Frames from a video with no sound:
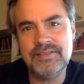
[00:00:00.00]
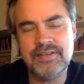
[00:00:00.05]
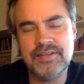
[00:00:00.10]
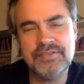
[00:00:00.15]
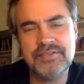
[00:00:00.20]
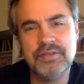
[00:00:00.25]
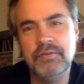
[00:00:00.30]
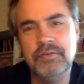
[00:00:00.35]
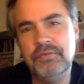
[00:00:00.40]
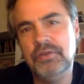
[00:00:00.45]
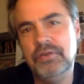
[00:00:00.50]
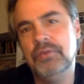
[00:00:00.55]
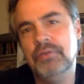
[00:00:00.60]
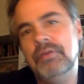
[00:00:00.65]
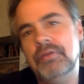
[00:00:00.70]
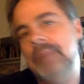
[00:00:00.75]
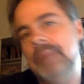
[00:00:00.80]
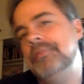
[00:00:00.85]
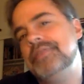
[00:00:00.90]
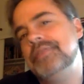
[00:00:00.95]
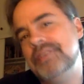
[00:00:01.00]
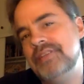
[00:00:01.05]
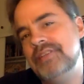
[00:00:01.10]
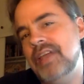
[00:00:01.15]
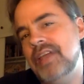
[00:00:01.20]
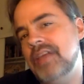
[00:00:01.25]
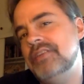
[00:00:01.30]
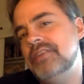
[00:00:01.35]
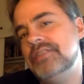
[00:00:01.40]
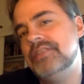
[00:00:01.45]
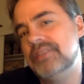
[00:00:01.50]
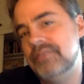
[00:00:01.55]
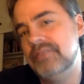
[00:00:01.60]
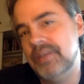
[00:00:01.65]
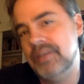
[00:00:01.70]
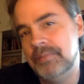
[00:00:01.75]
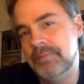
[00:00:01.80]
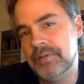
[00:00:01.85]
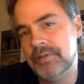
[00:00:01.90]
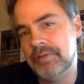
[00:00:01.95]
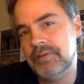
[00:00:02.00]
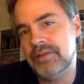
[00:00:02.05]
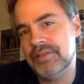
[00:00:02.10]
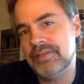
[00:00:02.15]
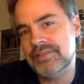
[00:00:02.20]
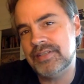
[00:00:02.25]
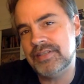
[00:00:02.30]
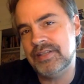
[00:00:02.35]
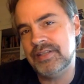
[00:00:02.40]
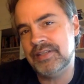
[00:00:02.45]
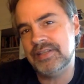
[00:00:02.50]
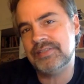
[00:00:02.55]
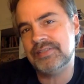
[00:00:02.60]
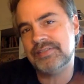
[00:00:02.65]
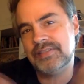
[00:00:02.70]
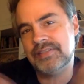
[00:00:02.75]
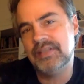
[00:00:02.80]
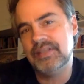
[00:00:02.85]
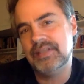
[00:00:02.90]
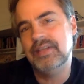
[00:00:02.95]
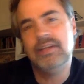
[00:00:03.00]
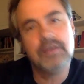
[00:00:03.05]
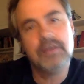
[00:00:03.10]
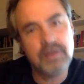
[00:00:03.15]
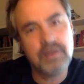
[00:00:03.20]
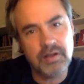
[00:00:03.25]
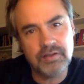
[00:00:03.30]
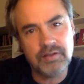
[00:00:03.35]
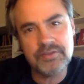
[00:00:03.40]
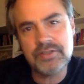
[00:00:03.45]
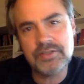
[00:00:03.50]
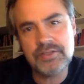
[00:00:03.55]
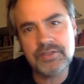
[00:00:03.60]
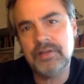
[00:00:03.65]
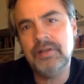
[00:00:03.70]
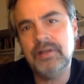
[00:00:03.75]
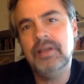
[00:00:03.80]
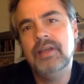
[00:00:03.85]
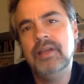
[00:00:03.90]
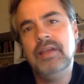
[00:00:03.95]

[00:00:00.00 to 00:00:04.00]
There's so few representations of immigrants in this culture.